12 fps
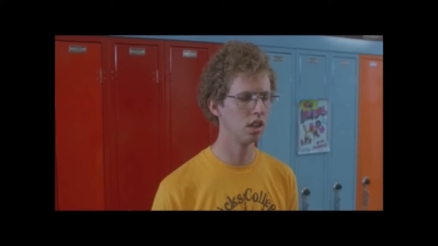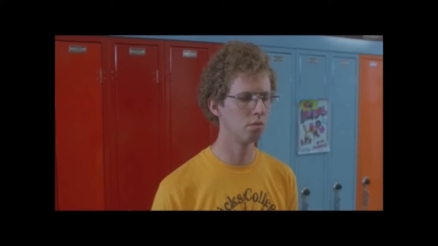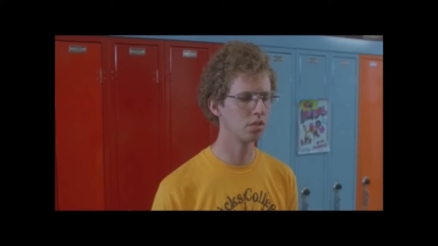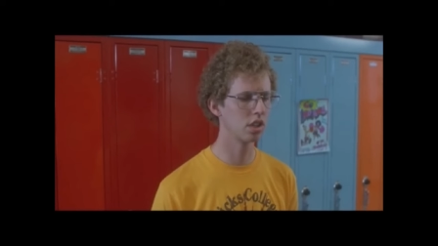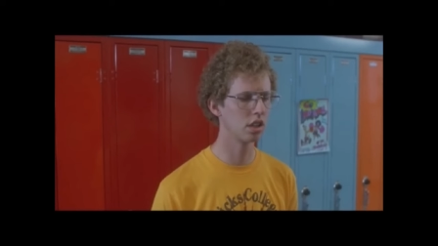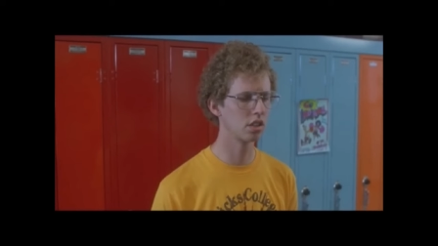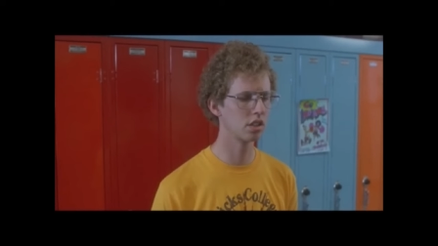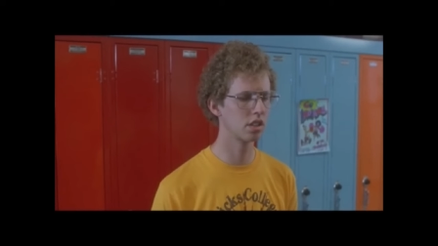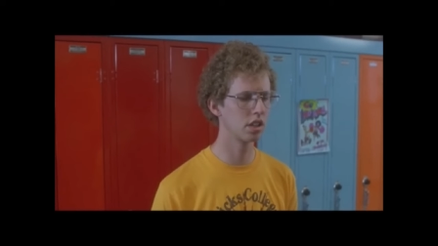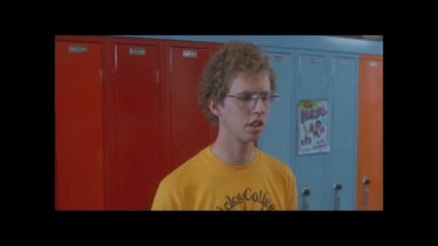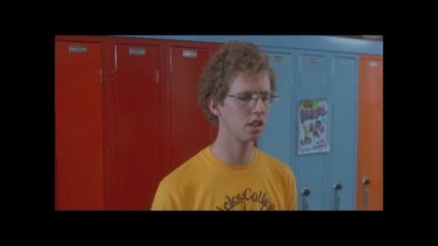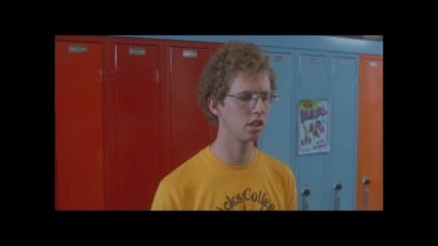Nunchuck
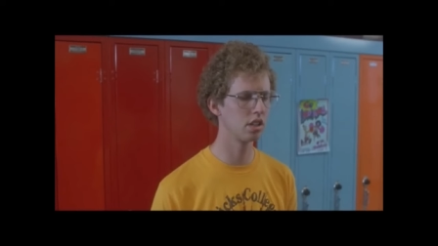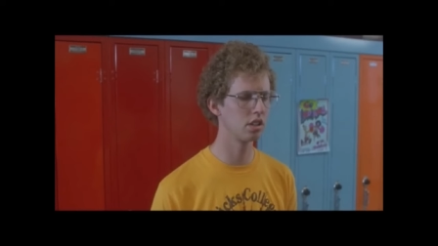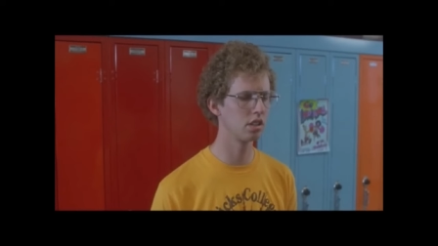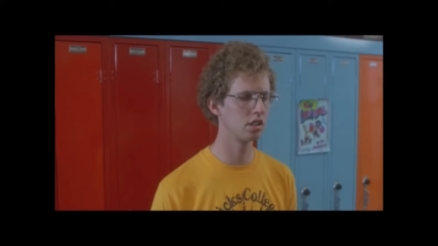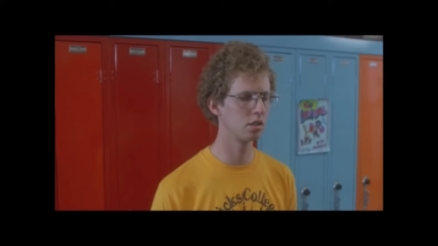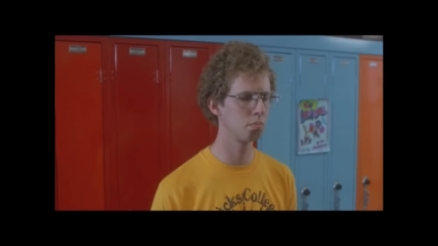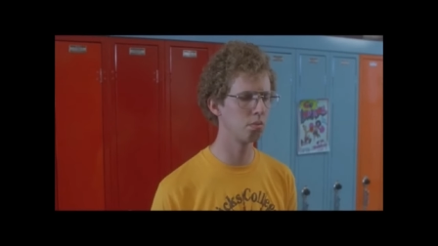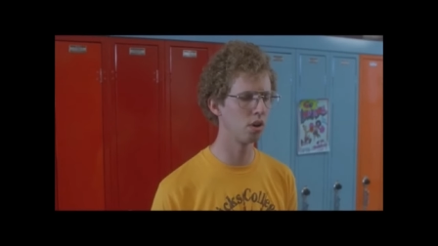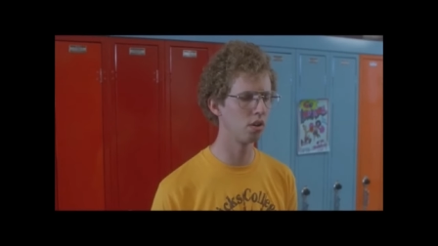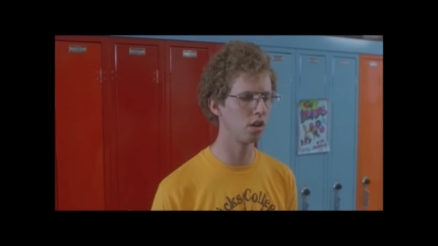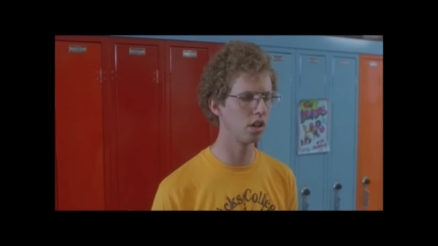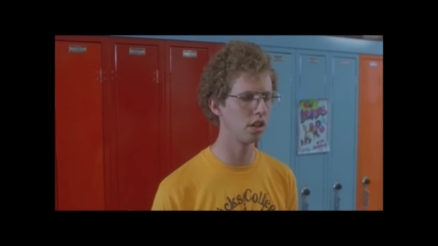skills,
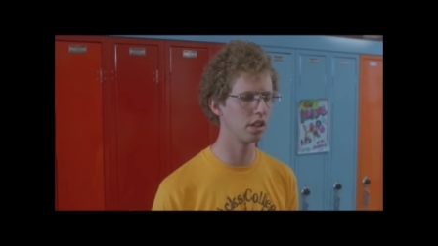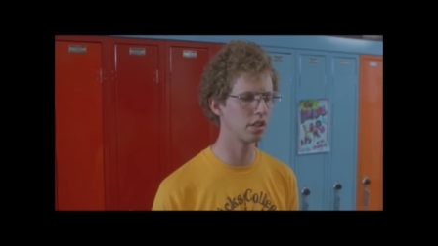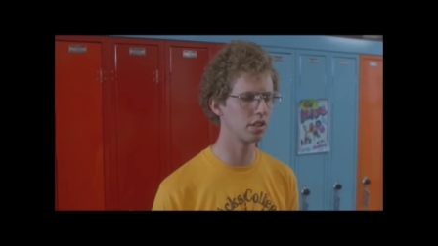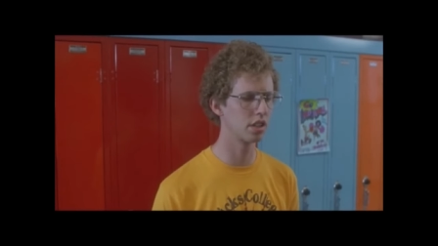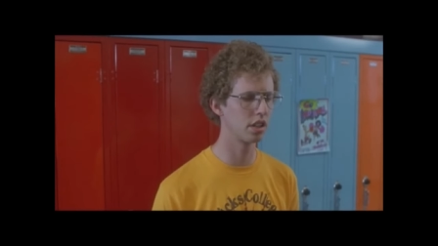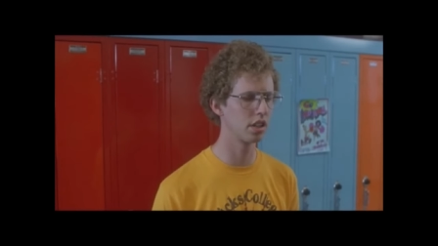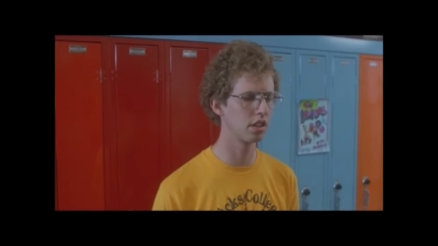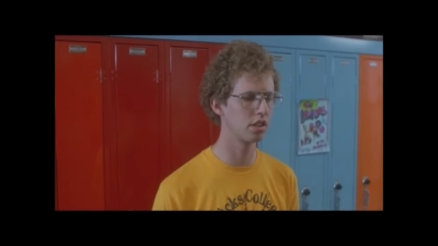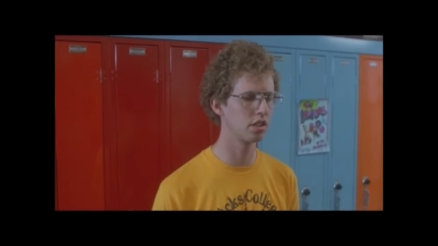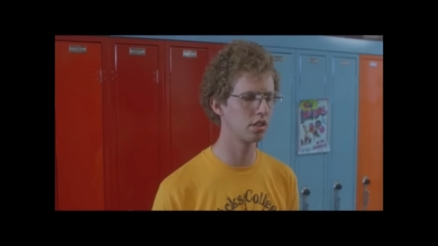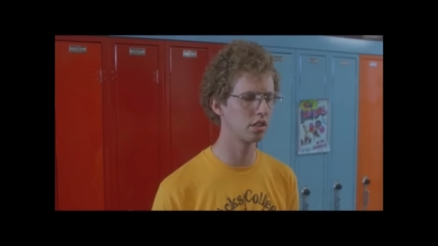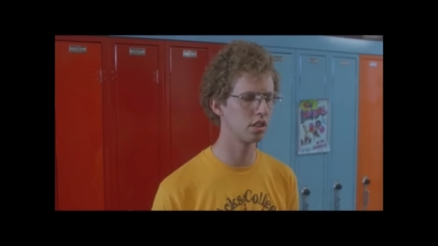bow hunting
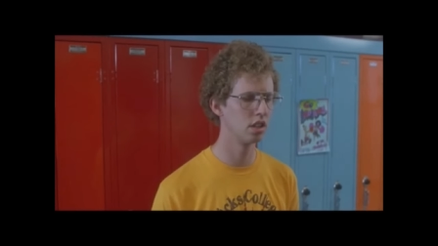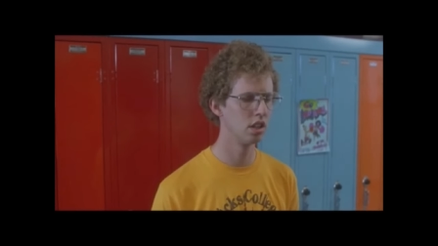skills.